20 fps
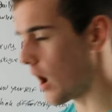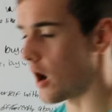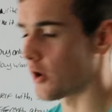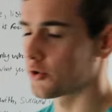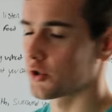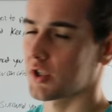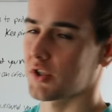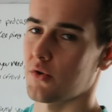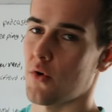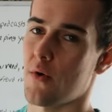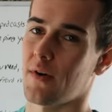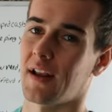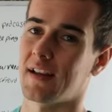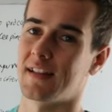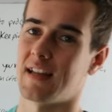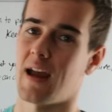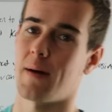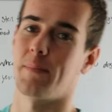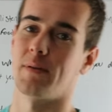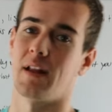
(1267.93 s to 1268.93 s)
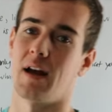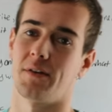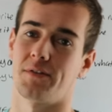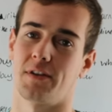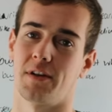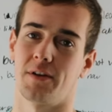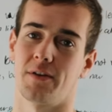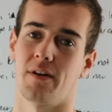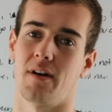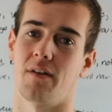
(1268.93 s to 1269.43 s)
I'll just throw an example
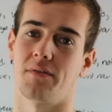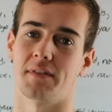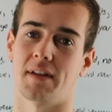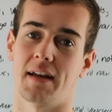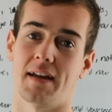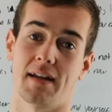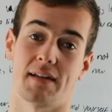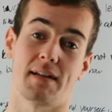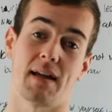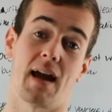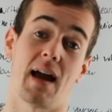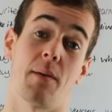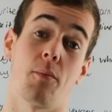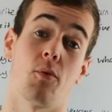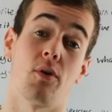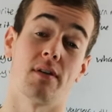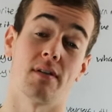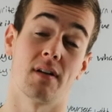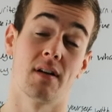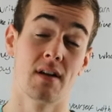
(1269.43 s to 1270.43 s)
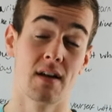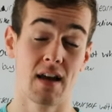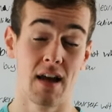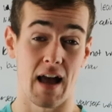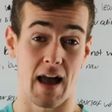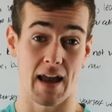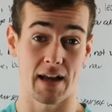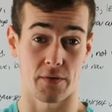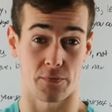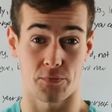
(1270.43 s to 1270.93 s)
out there of like a time when
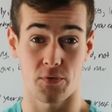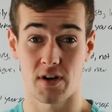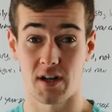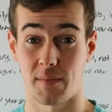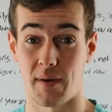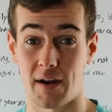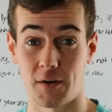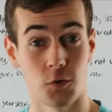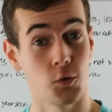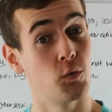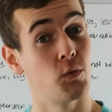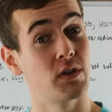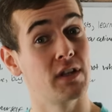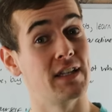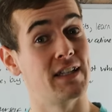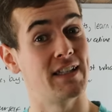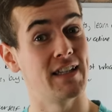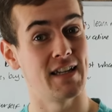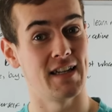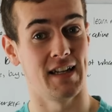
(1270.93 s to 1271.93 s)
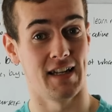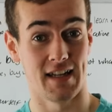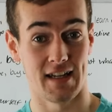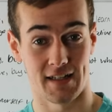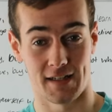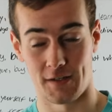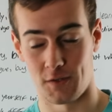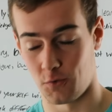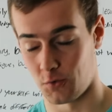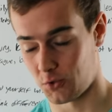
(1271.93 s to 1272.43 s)
I had a friend of mine who really did
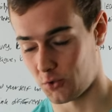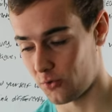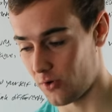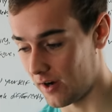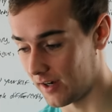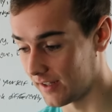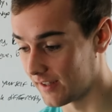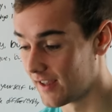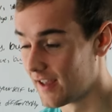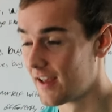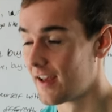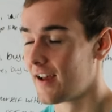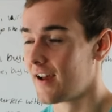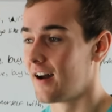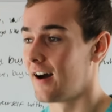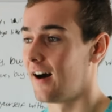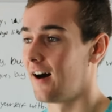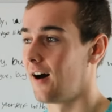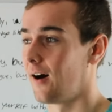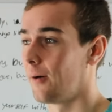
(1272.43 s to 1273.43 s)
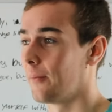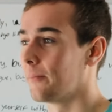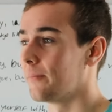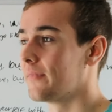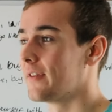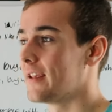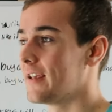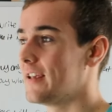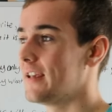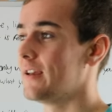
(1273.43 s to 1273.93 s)
need to use credit.
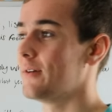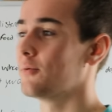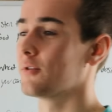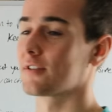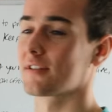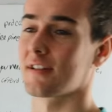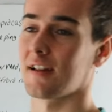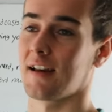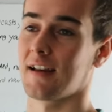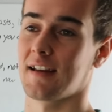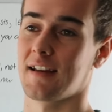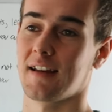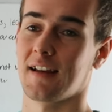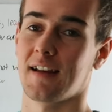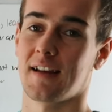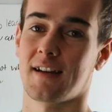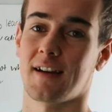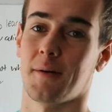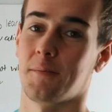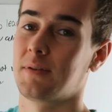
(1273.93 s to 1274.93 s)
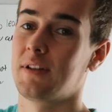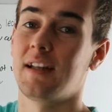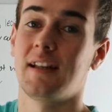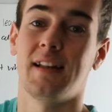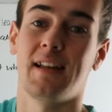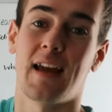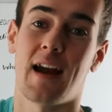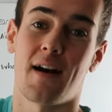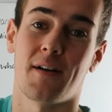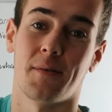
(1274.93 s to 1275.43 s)
Um, he was like
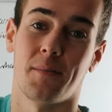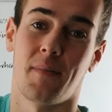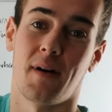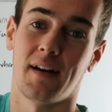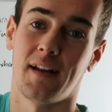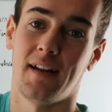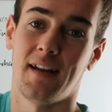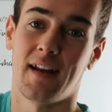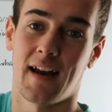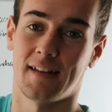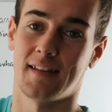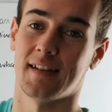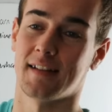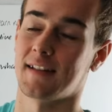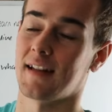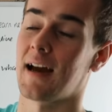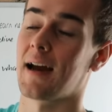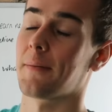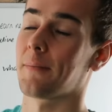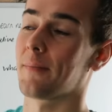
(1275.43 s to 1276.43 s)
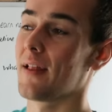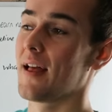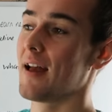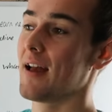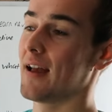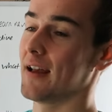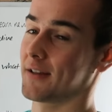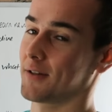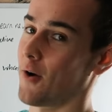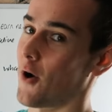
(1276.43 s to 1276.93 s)
completely out of money at this time.
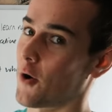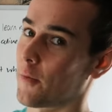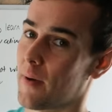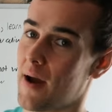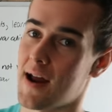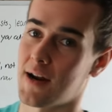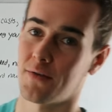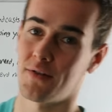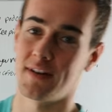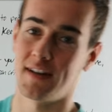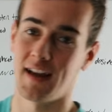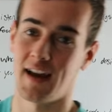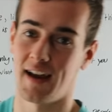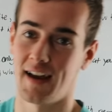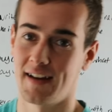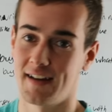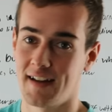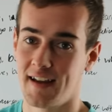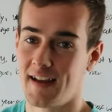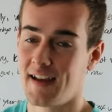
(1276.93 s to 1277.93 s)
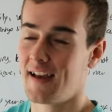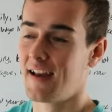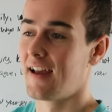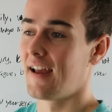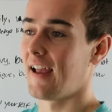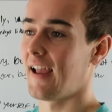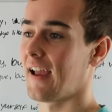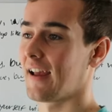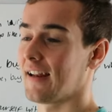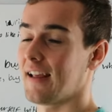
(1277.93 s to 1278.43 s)
His car battery died
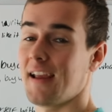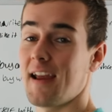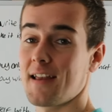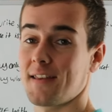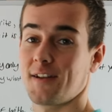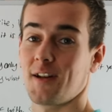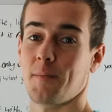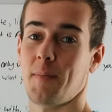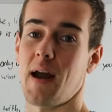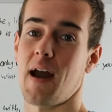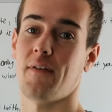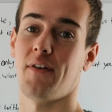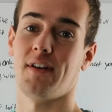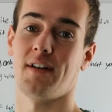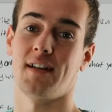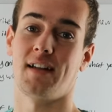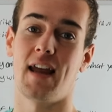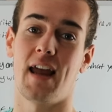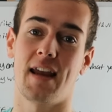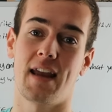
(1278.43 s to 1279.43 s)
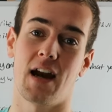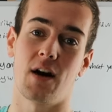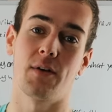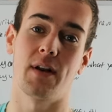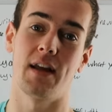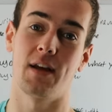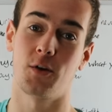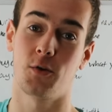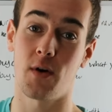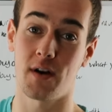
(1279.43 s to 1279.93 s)
and he ended up having to take
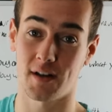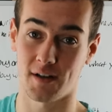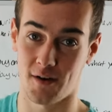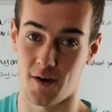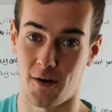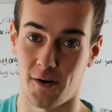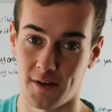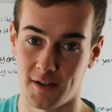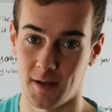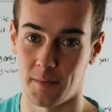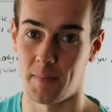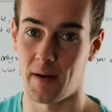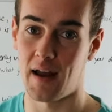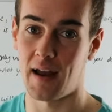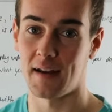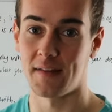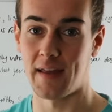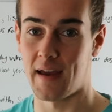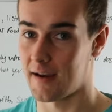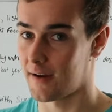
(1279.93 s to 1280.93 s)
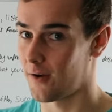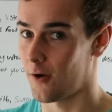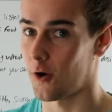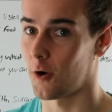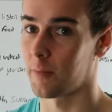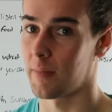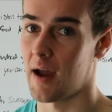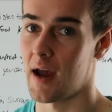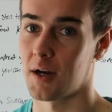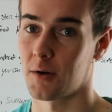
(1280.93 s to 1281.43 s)
out a credit card to buy that
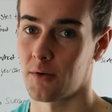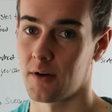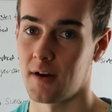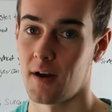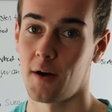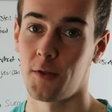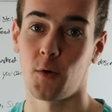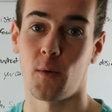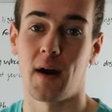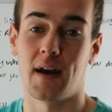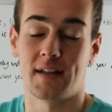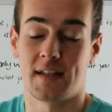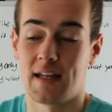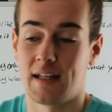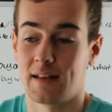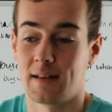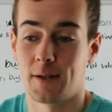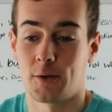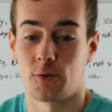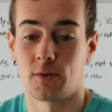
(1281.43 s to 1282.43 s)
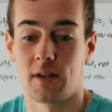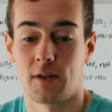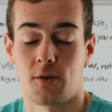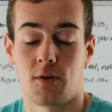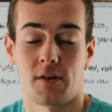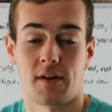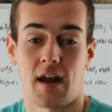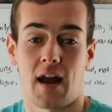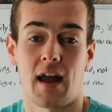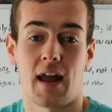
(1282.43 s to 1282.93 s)
car battery. Otherwise, he literally
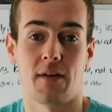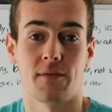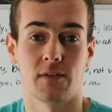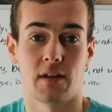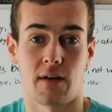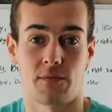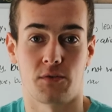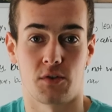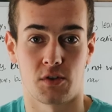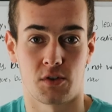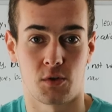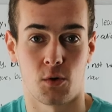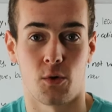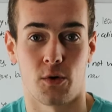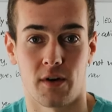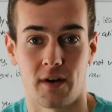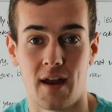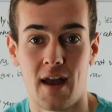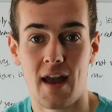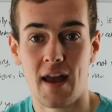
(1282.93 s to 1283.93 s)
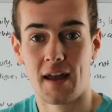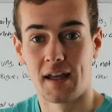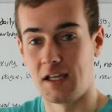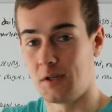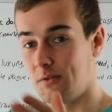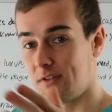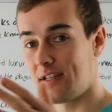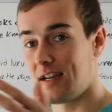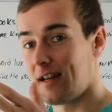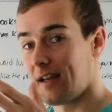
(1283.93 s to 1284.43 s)
could not have left the store.
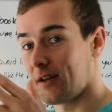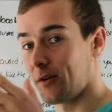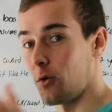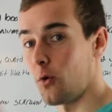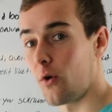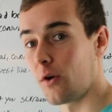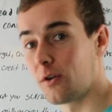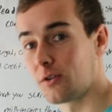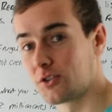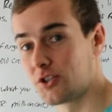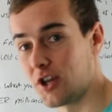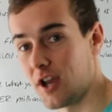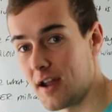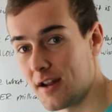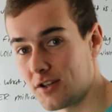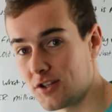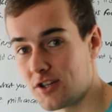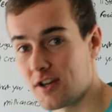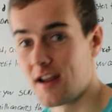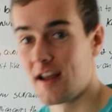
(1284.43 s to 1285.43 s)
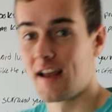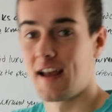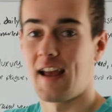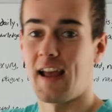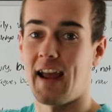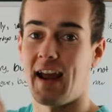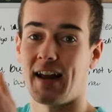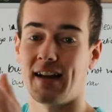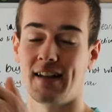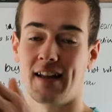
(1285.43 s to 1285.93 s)
He was getting an oil change
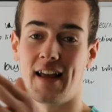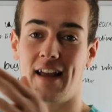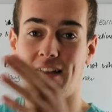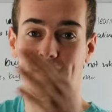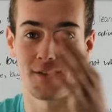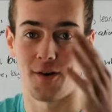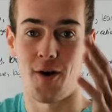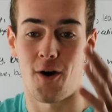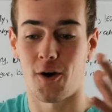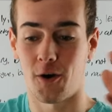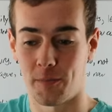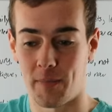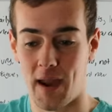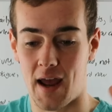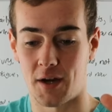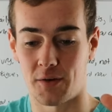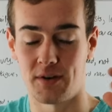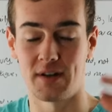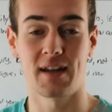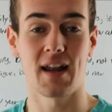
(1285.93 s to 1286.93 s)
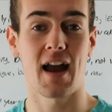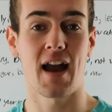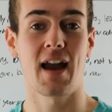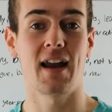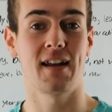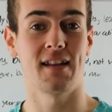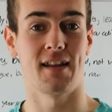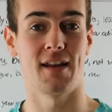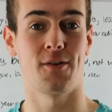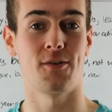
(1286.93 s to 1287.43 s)
and his car battery
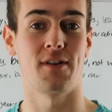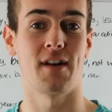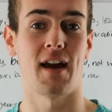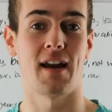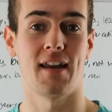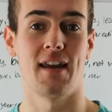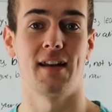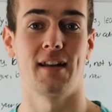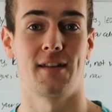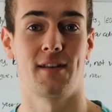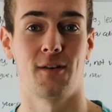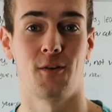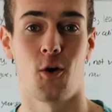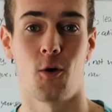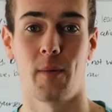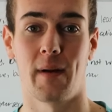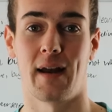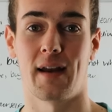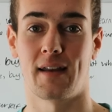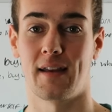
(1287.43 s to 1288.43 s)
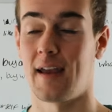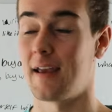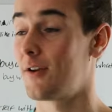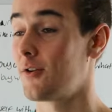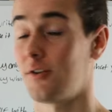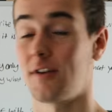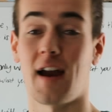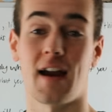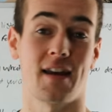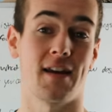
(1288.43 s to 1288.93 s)
died. They could not get it to go back. He
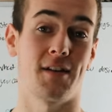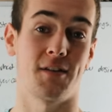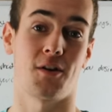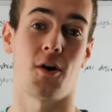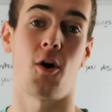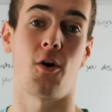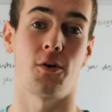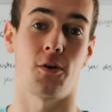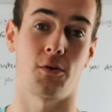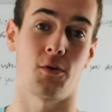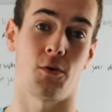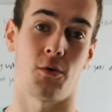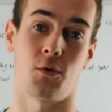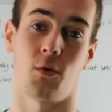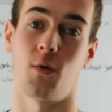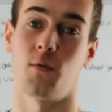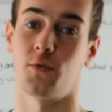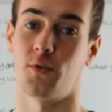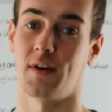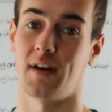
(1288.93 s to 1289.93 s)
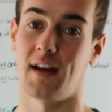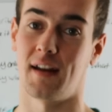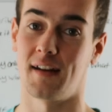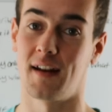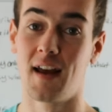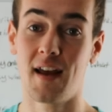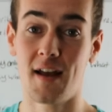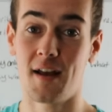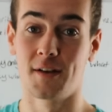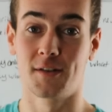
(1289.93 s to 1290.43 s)
could not get his car to turn over
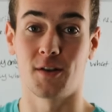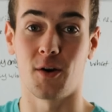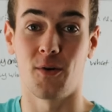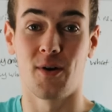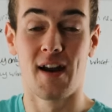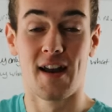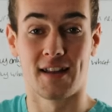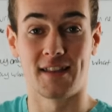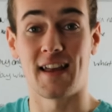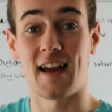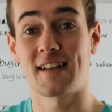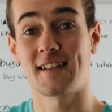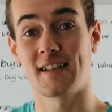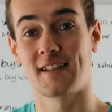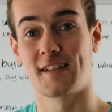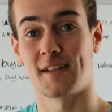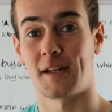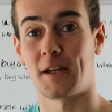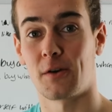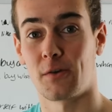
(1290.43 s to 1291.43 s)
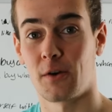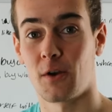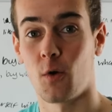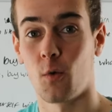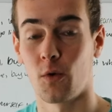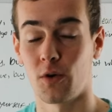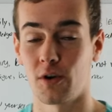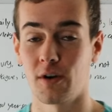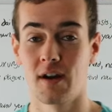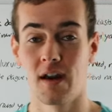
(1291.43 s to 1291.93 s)
again. So that's a
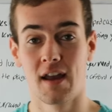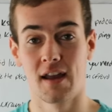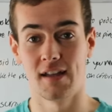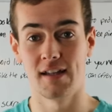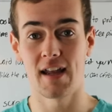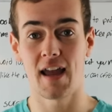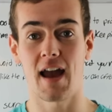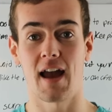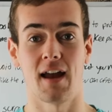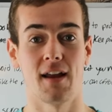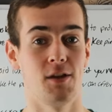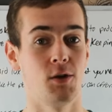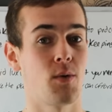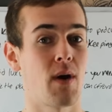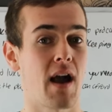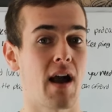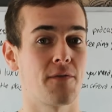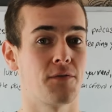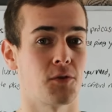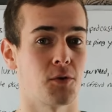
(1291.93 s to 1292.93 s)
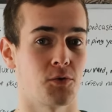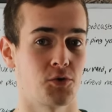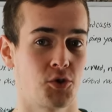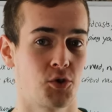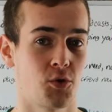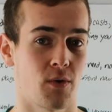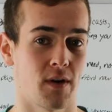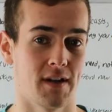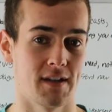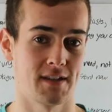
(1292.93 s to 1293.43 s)
scenario where, yeah, you have no
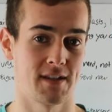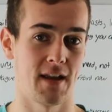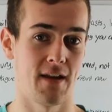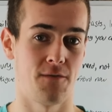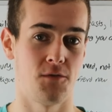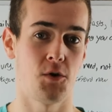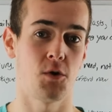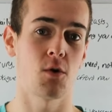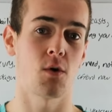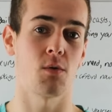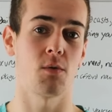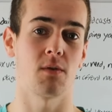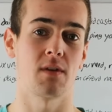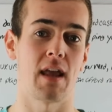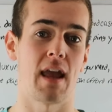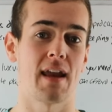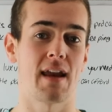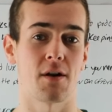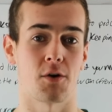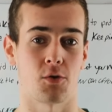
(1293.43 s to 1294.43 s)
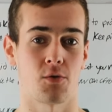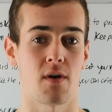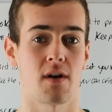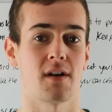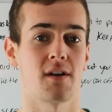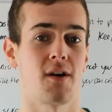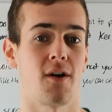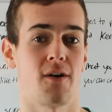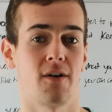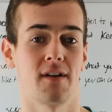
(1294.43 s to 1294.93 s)
choice. If you don't take out a
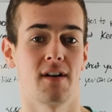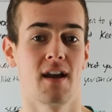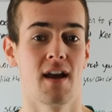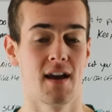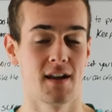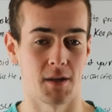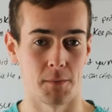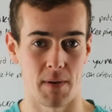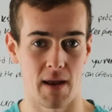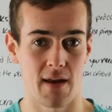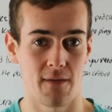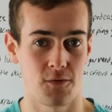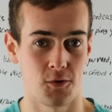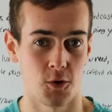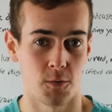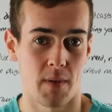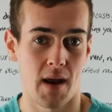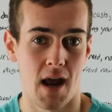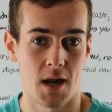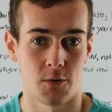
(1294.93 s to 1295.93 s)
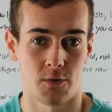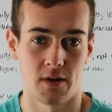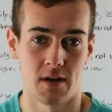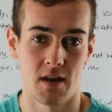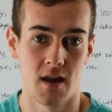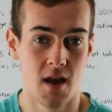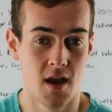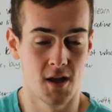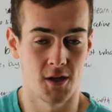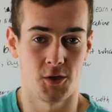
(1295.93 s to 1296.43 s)
credit card to pay for your
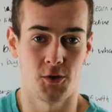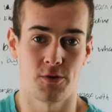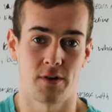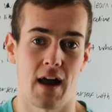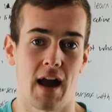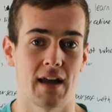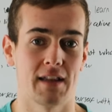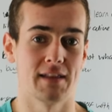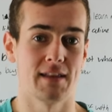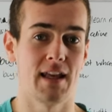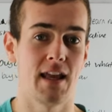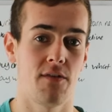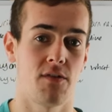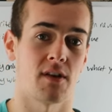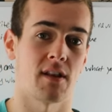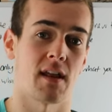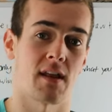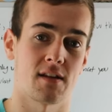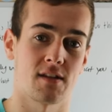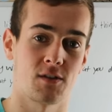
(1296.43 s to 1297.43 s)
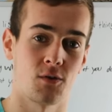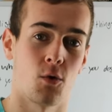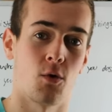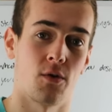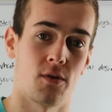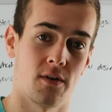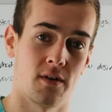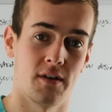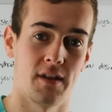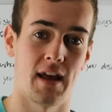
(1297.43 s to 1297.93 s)
battery, you're not leaving that
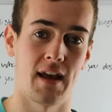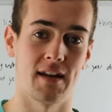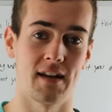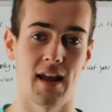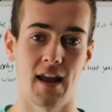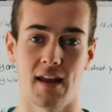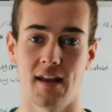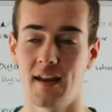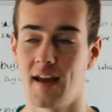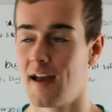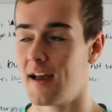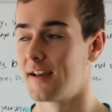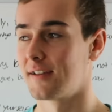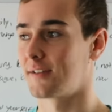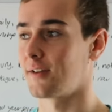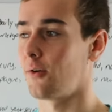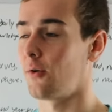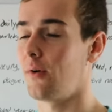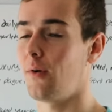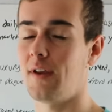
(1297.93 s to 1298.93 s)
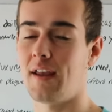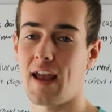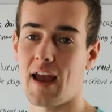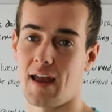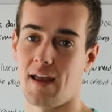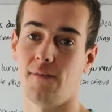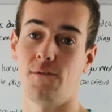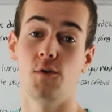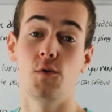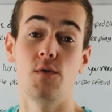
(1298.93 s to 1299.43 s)
store that day. So
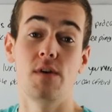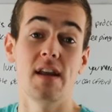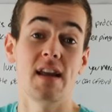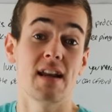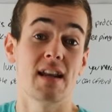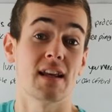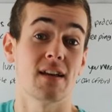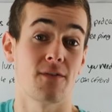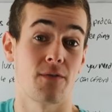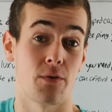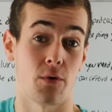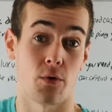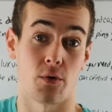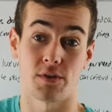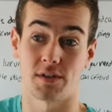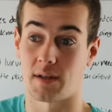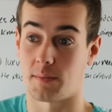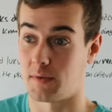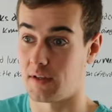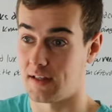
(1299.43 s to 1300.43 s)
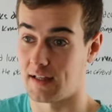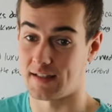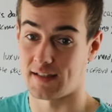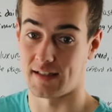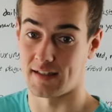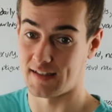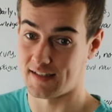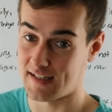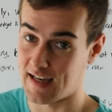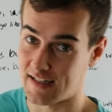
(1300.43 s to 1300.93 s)
yeah, if you need it for something
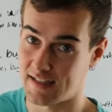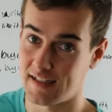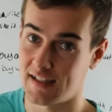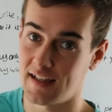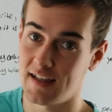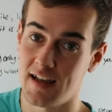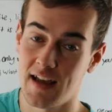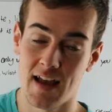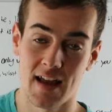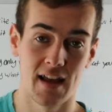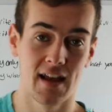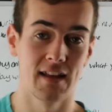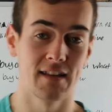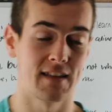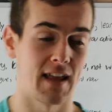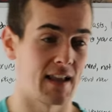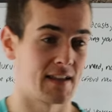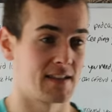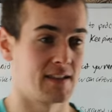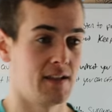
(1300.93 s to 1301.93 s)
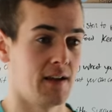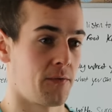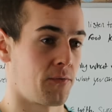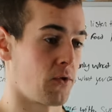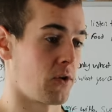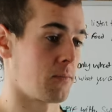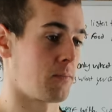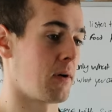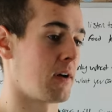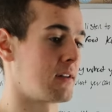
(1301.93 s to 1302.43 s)
that's a necessity, that's different.